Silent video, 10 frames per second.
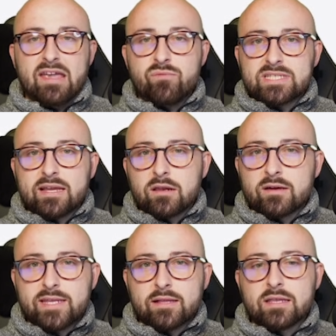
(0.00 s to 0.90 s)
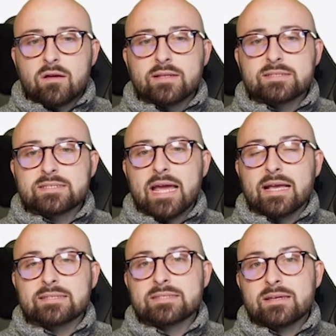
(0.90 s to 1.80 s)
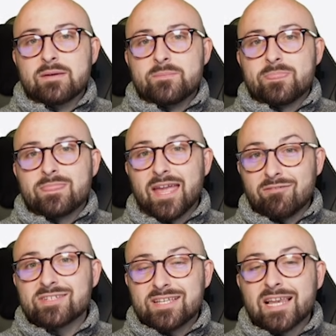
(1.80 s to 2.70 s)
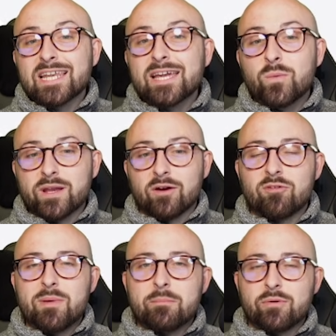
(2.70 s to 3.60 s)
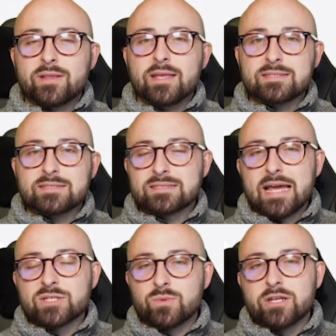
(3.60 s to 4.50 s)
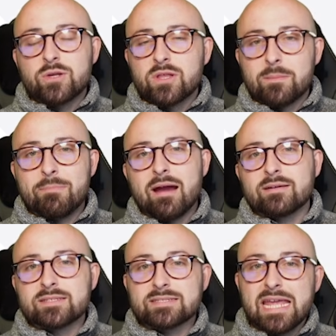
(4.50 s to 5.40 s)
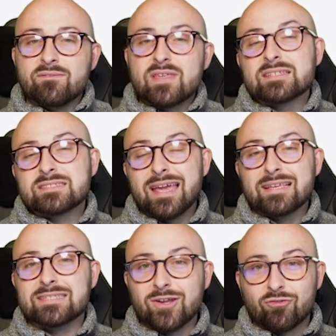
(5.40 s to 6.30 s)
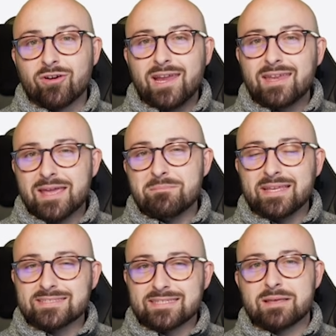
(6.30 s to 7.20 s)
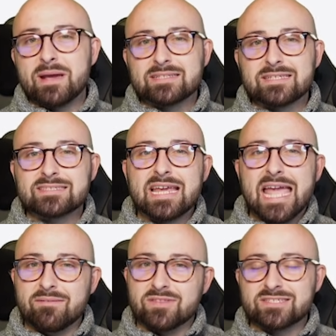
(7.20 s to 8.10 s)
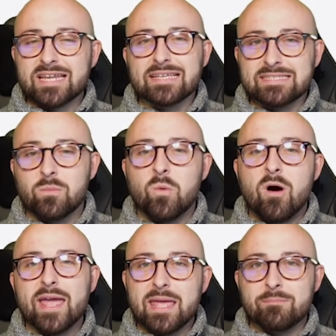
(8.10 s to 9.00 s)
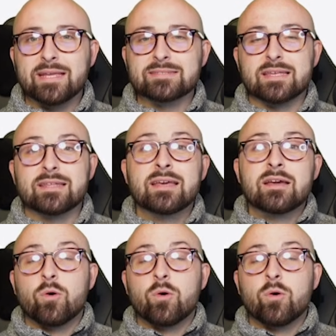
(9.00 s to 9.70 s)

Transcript: If we take a look at the underlying stats, there is a clear winner. Remember, in these stats, when I do the comparisons, if their stat is in green, it means it's the better stat. If the stat is in white, it means that,